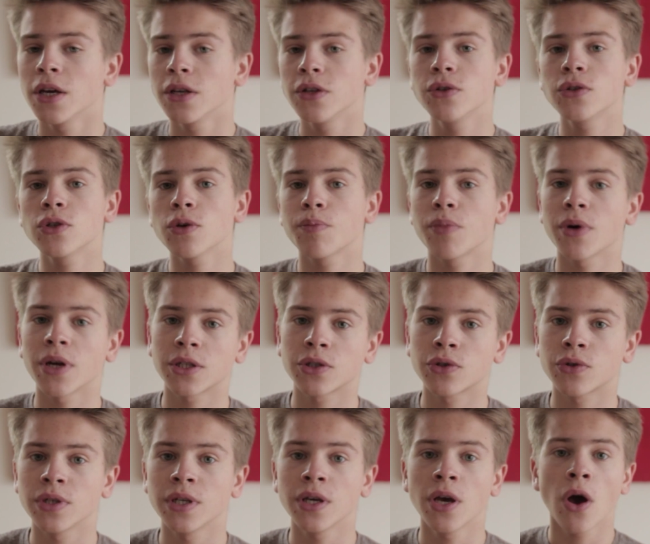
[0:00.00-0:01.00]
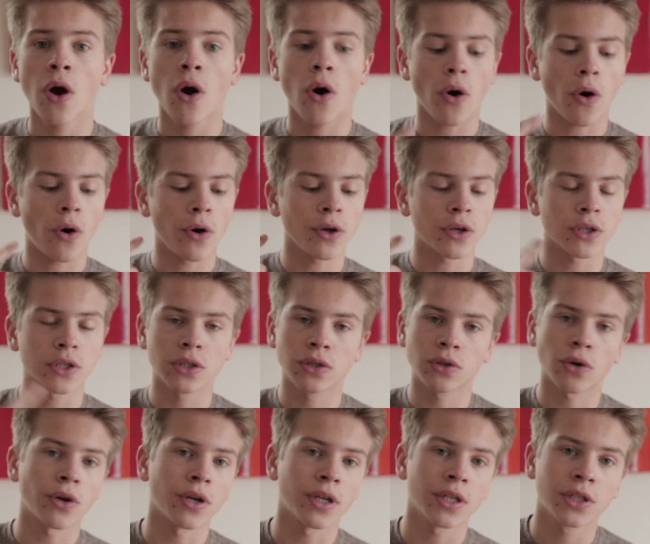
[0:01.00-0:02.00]
use your battery or your
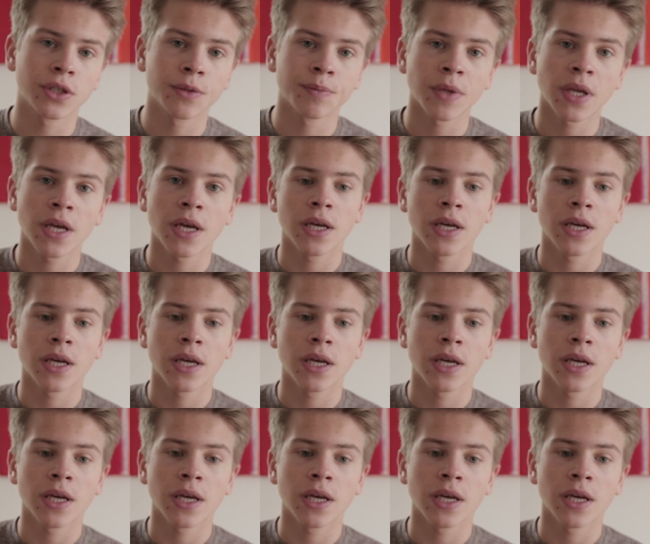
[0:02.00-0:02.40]
storage.